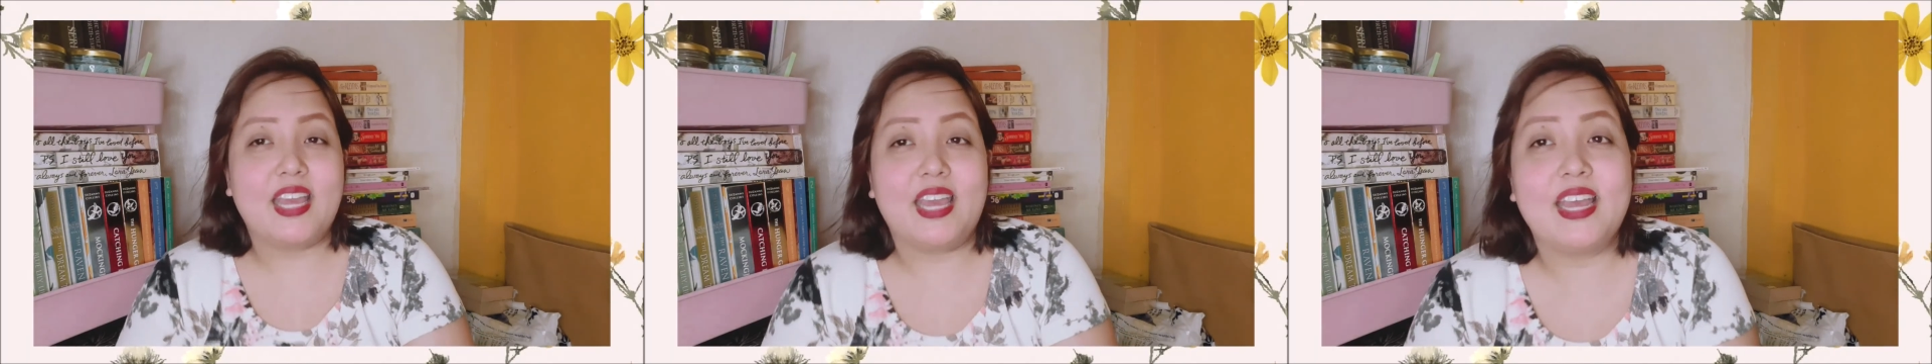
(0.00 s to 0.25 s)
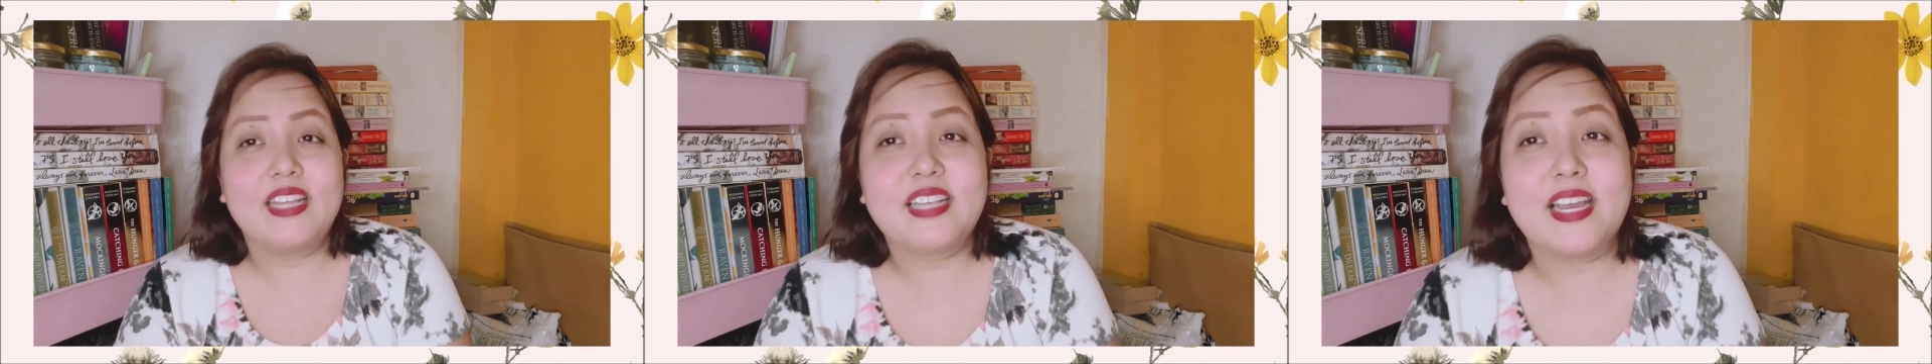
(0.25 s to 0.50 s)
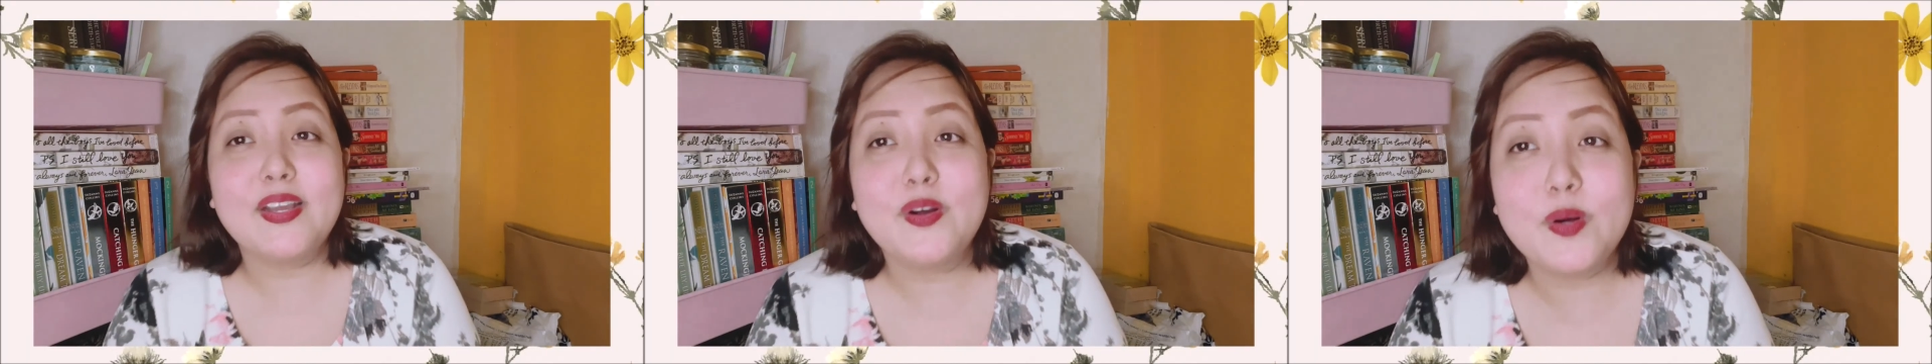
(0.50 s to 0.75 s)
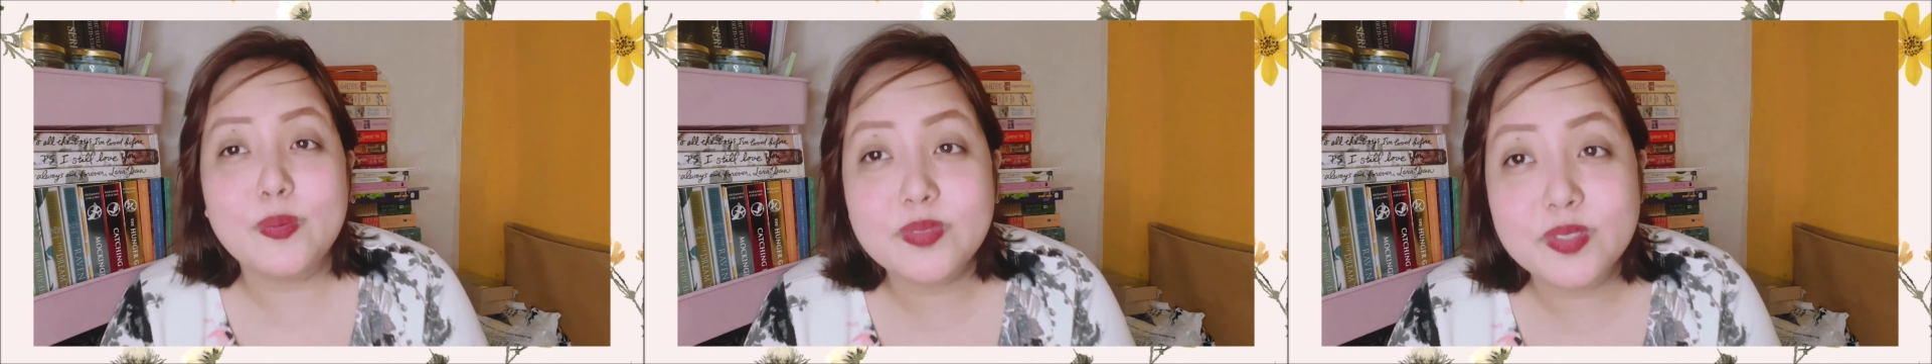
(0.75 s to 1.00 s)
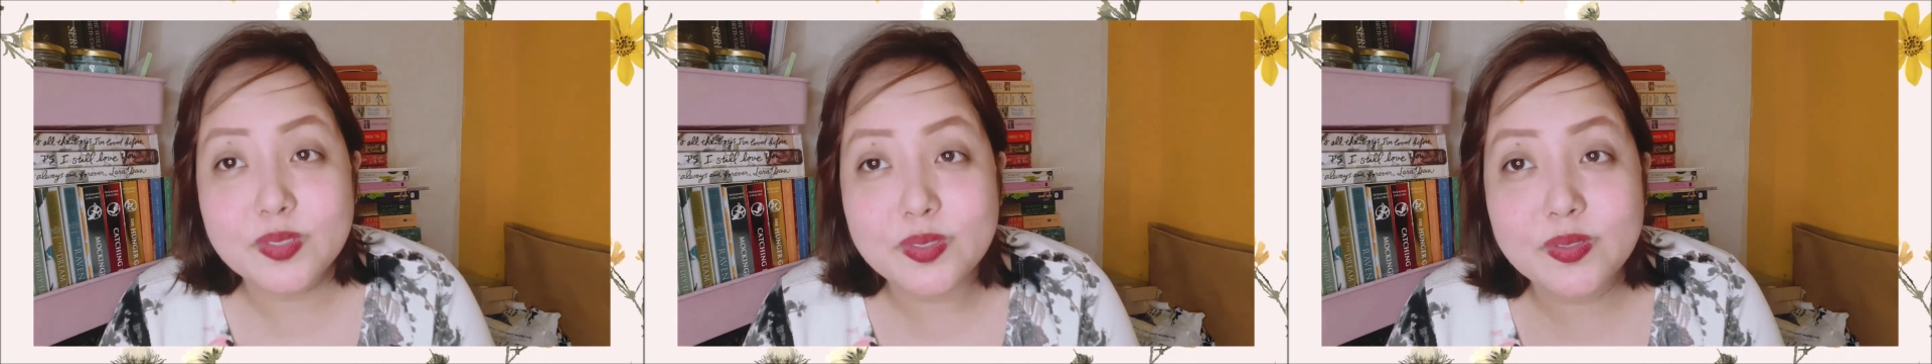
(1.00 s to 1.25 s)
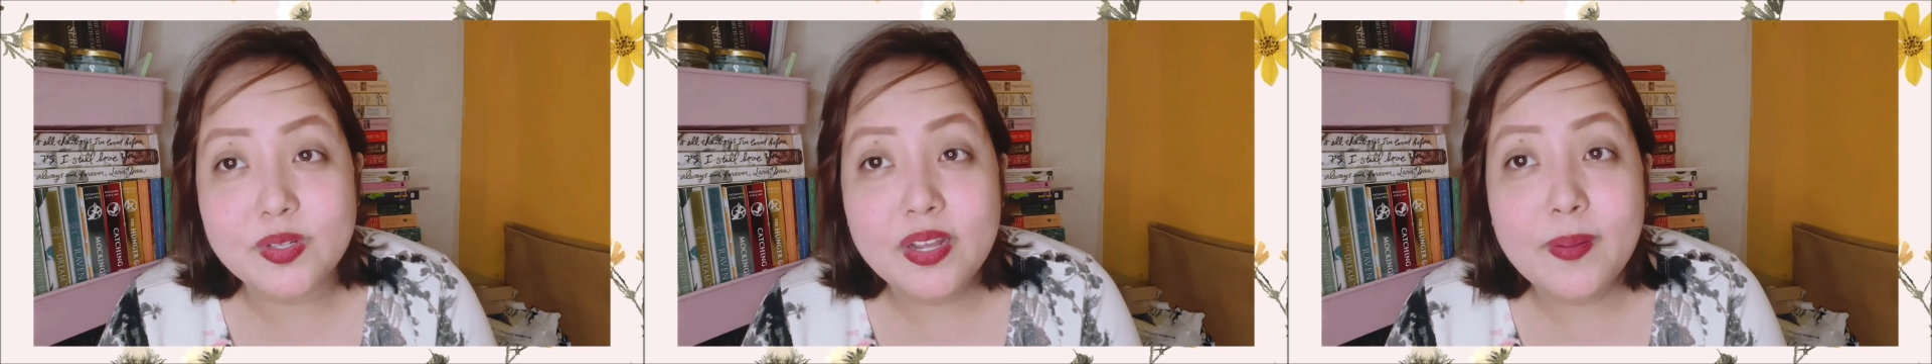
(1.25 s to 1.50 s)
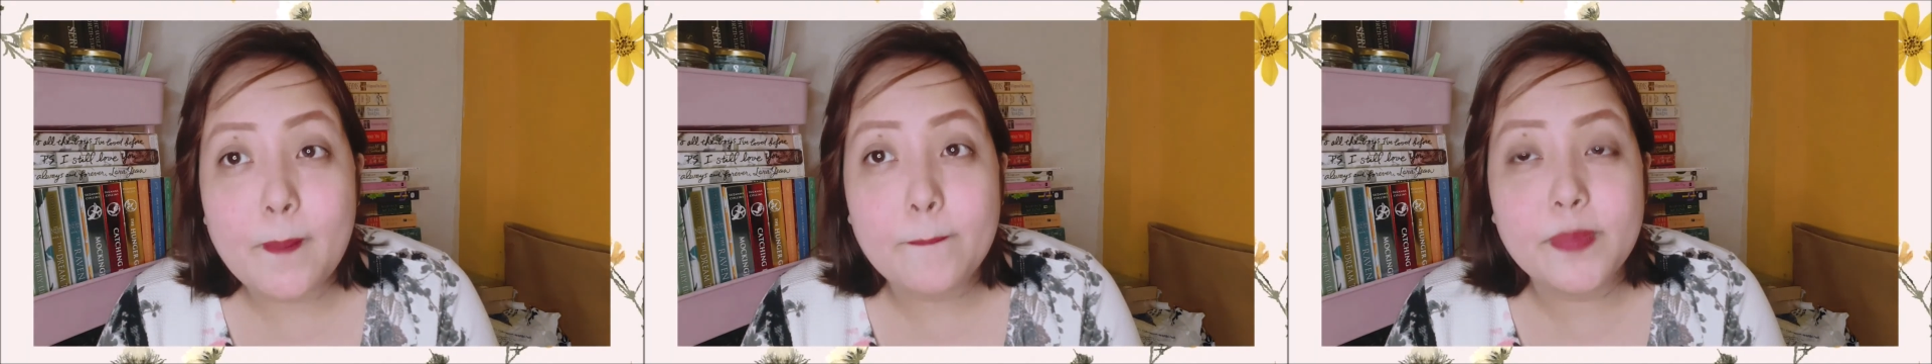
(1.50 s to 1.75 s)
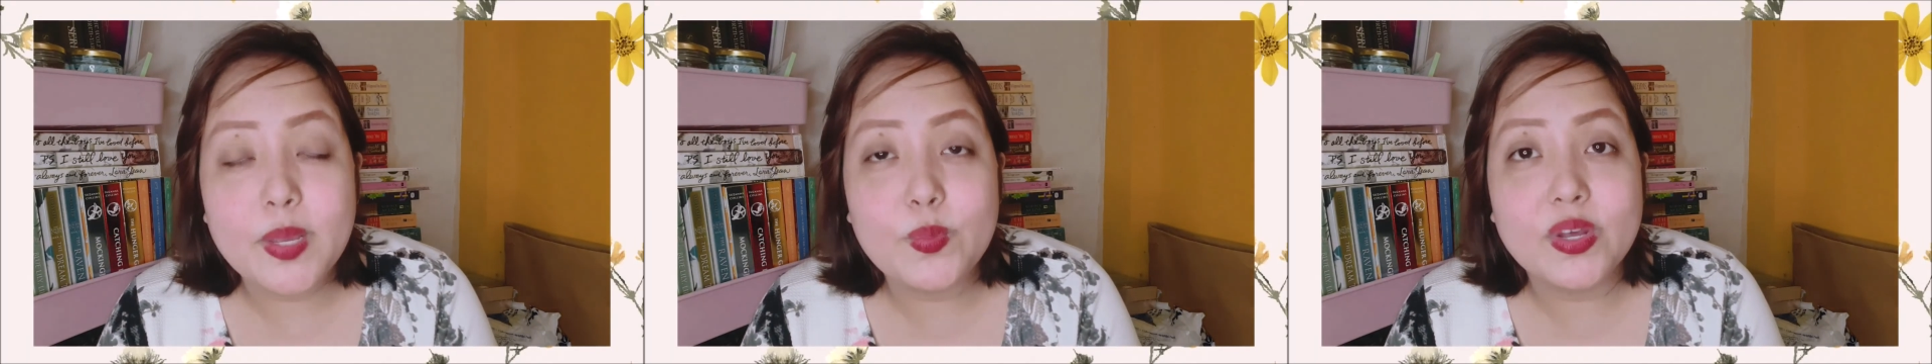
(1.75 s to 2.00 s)
and I hope to
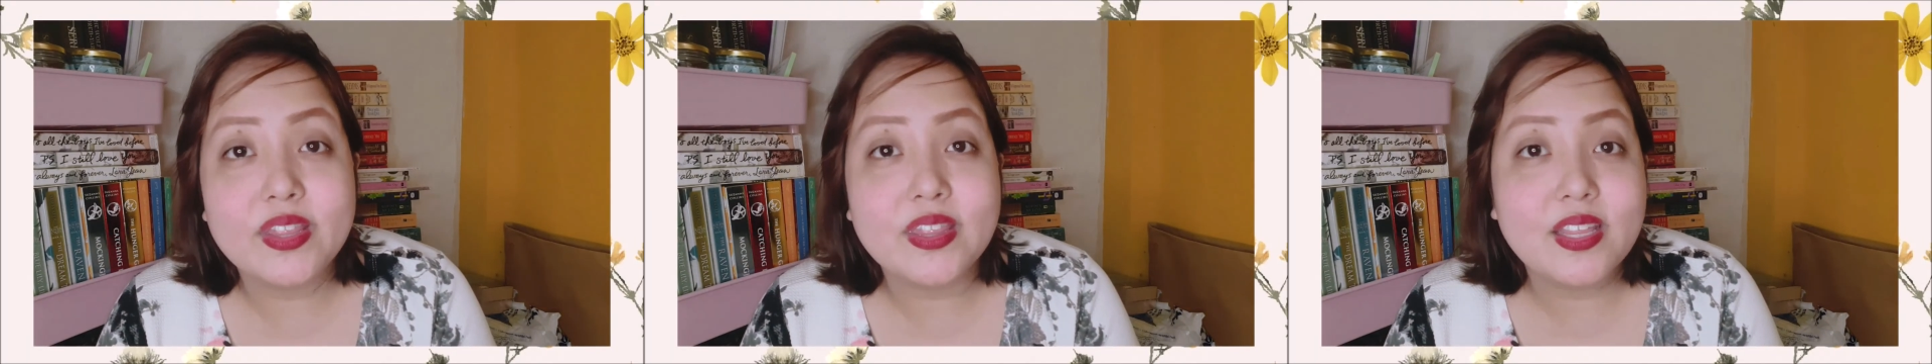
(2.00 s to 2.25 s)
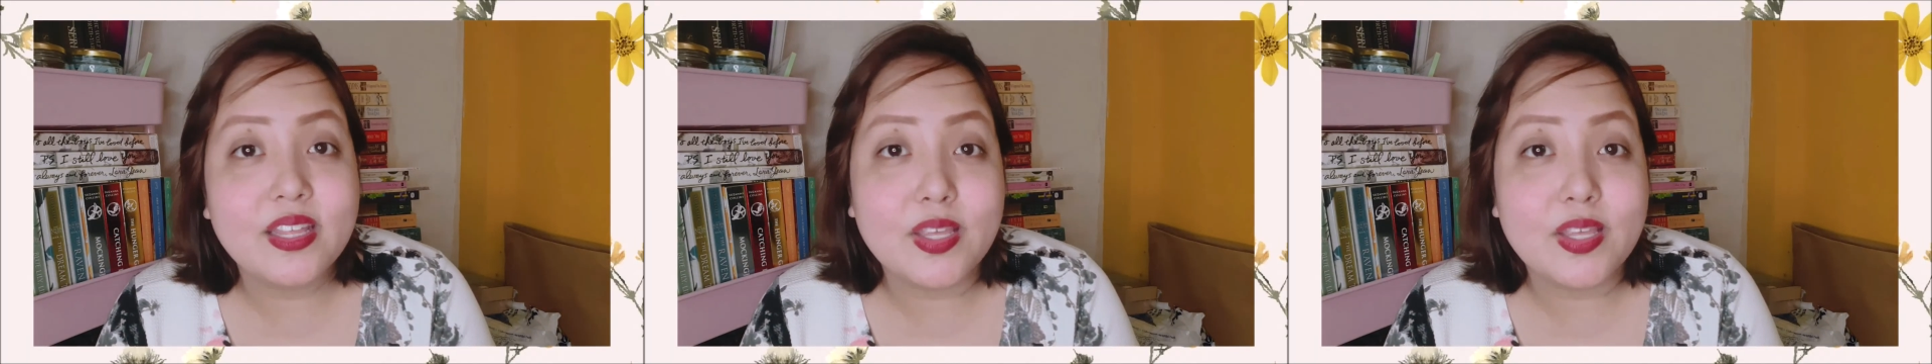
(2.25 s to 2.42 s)
be with